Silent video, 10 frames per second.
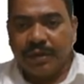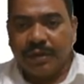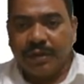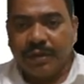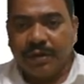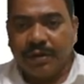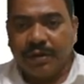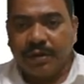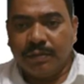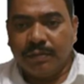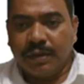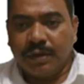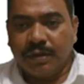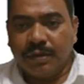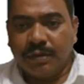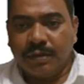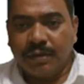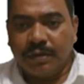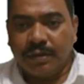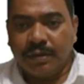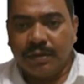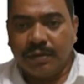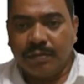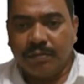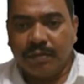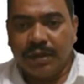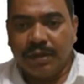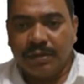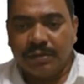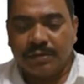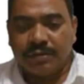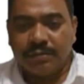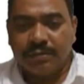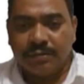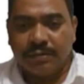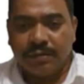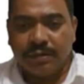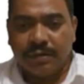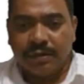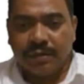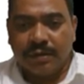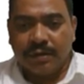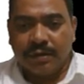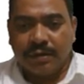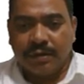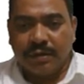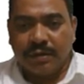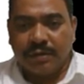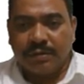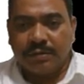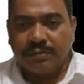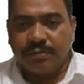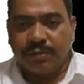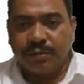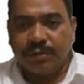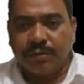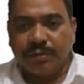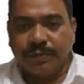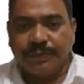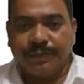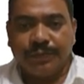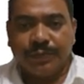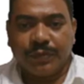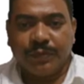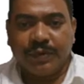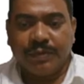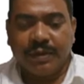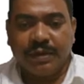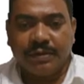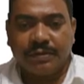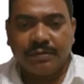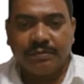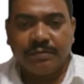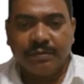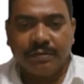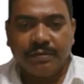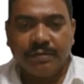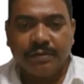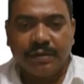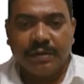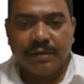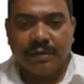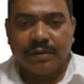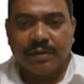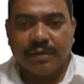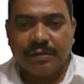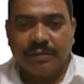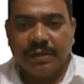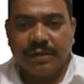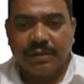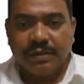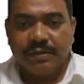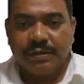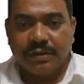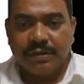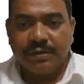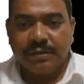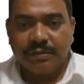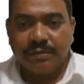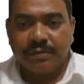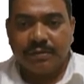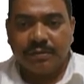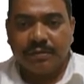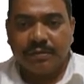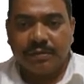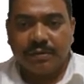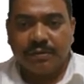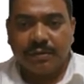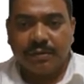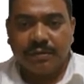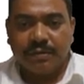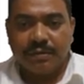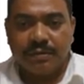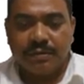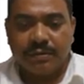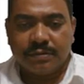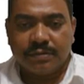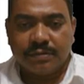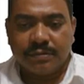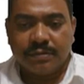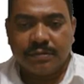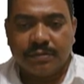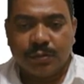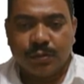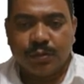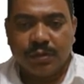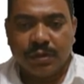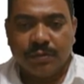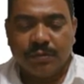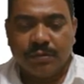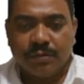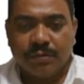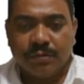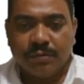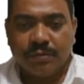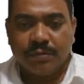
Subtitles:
Then 1 minus 2, and that is 4. 1 minus 2, 4. Now B3 is not 0 or 1. So we have to